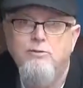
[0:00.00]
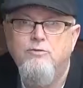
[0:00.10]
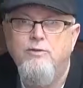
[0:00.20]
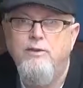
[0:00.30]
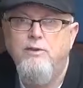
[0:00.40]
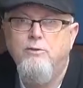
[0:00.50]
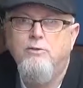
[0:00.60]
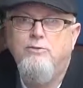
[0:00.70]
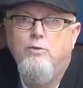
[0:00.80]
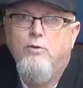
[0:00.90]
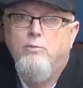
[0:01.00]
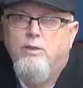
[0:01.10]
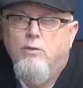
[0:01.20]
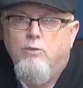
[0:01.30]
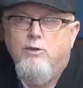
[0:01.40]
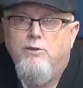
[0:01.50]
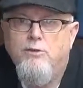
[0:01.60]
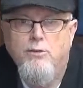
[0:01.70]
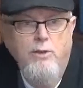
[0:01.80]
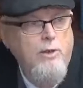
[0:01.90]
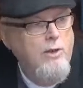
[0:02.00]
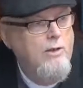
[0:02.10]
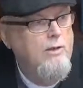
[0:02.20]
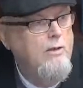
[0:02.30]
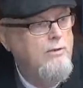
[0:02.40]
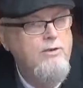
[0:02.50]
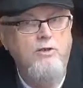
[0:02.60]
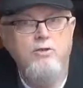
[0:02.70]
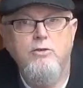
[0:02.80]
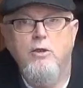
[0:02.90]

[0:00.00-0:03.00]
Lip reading: this video is for, but I wanted to touch